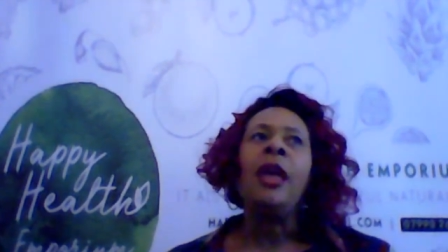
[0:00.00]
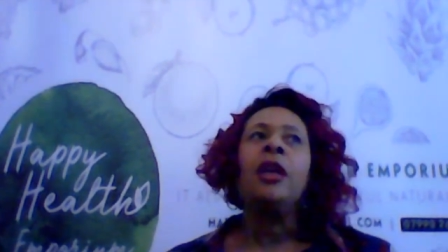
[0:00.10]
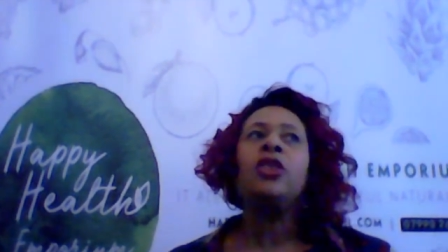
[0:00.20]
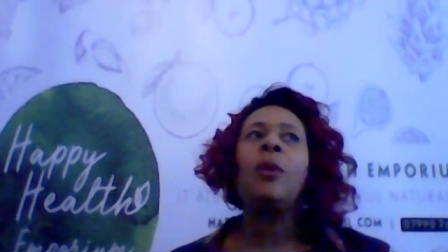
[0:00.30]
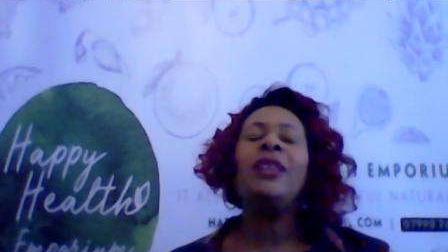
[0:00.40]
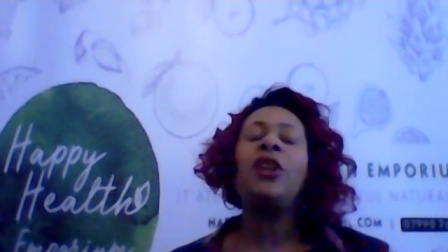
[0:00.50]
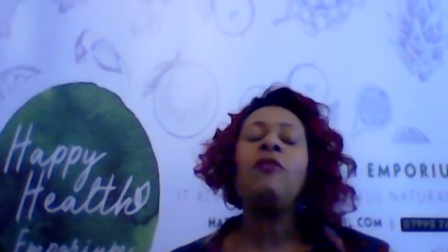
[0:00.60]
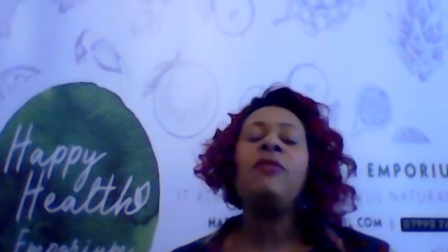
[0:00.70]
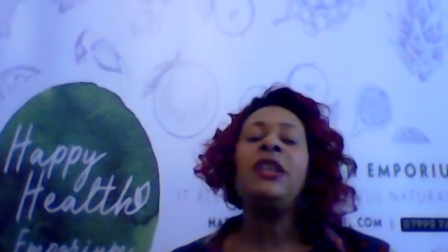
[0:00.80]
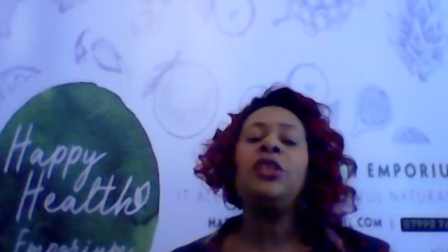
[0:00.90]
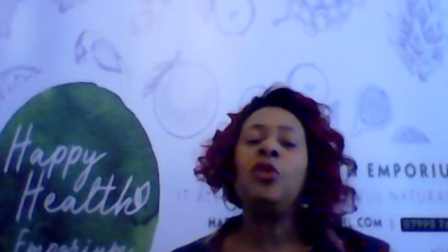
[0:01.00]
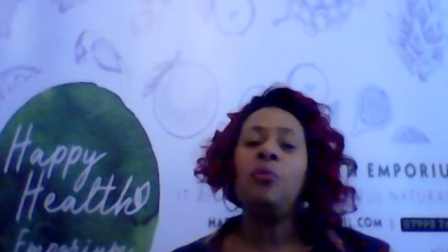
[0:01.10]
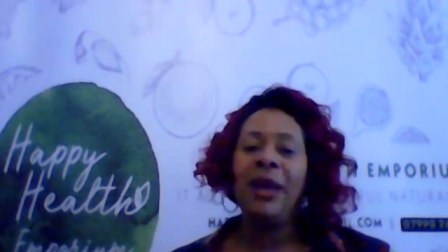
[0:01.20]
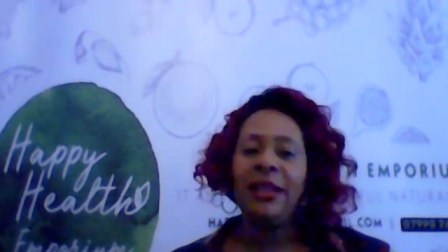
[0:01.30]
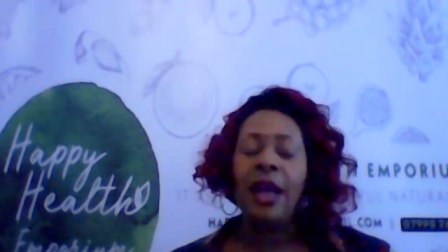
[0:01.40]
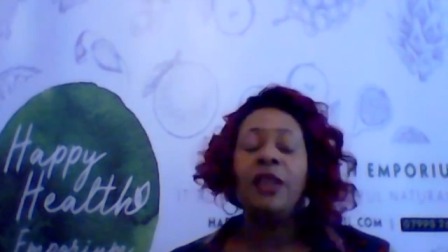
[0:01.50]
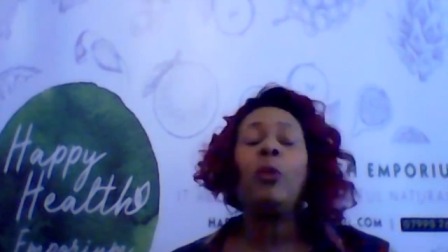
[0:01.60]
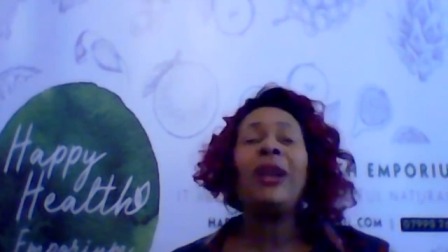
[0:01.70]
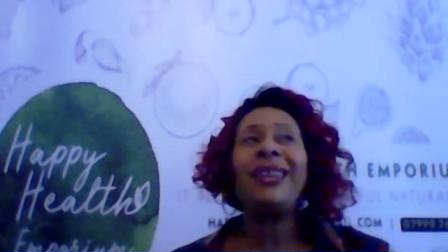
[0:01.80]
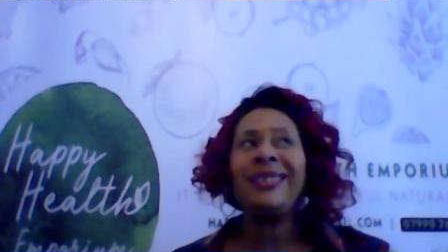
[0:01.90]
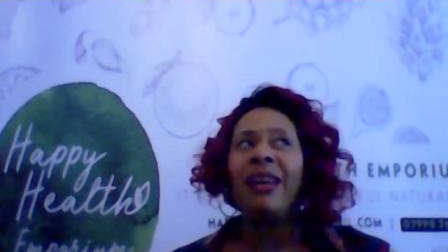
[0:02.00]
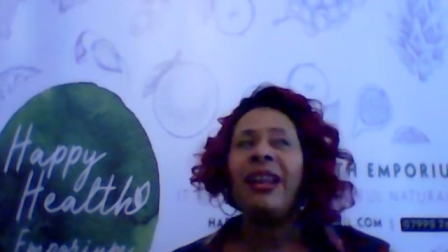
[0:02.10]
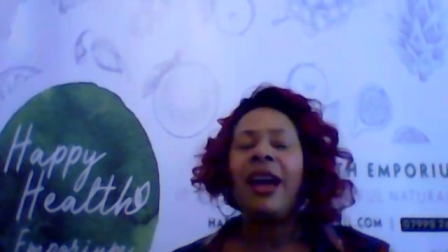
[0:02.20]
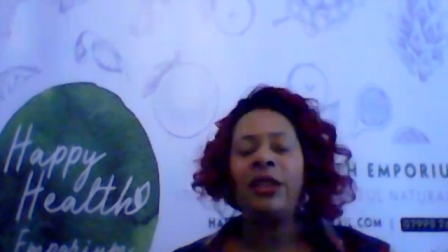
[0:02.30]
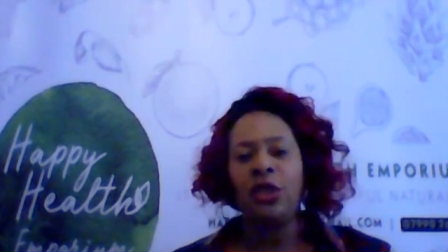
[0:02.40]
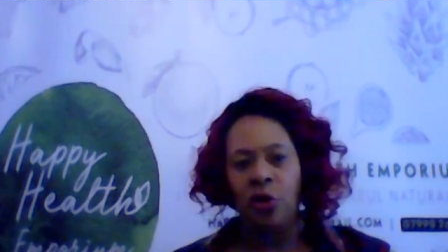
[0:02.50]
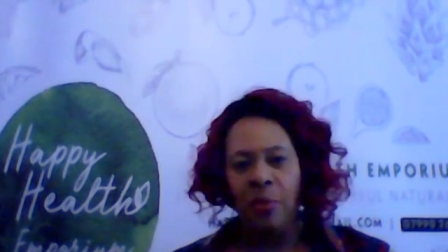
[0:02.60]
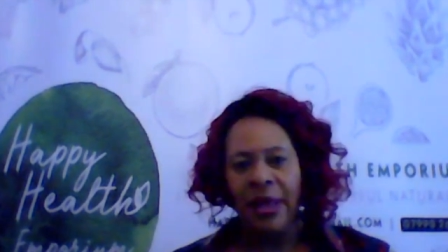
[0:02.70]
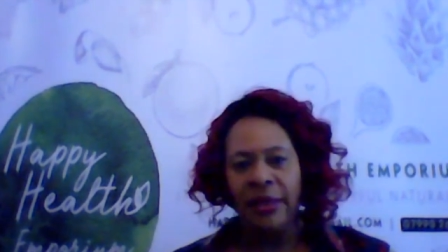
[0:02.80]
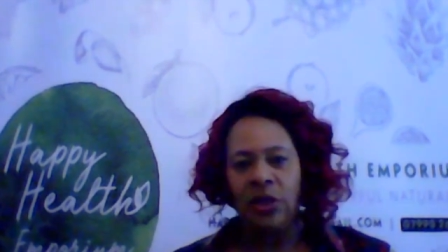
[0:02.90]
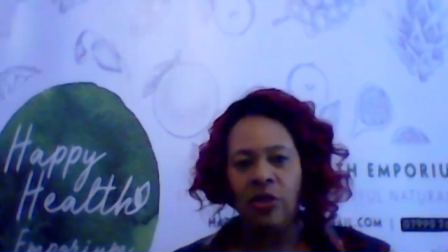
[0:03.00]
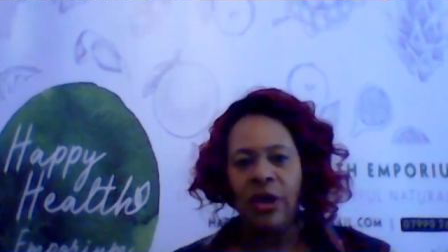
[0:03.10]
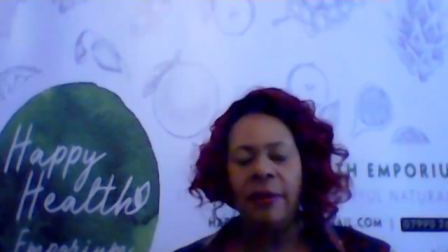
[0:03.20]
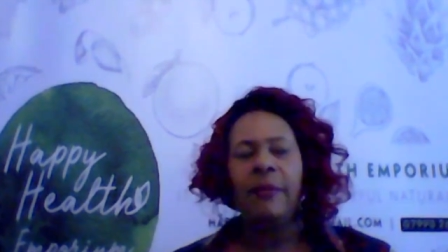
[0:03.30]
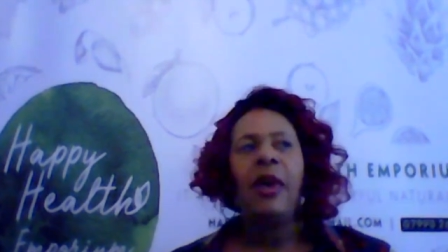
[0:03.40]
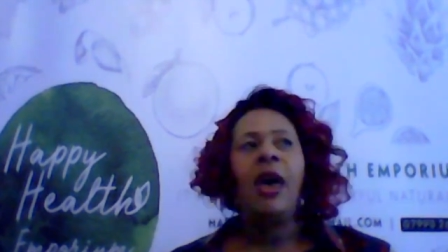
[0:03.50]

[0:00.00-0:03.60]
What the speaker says: So I don't really do when I started, I used to do mainstream.